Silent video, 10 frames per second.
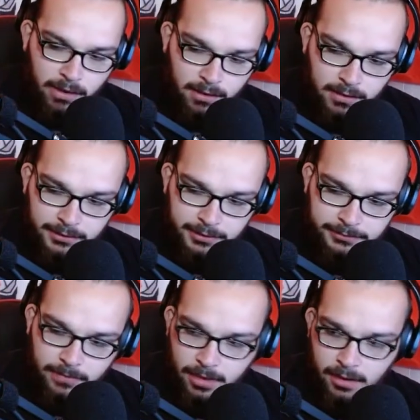sister's
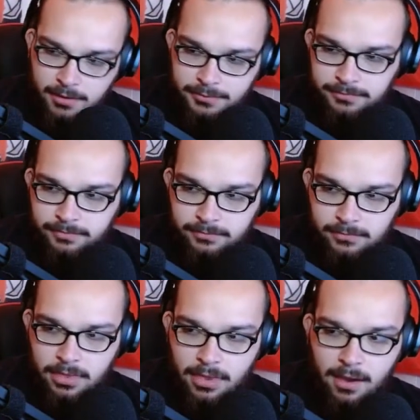birthday,
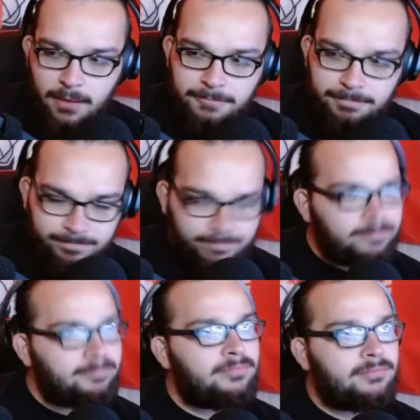so that's good,
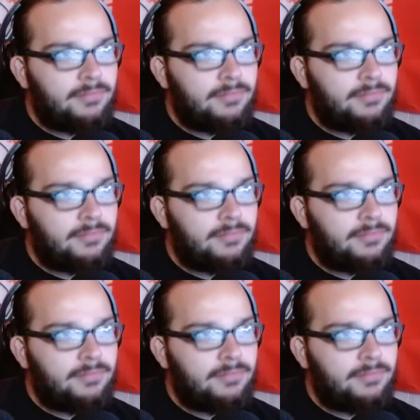man.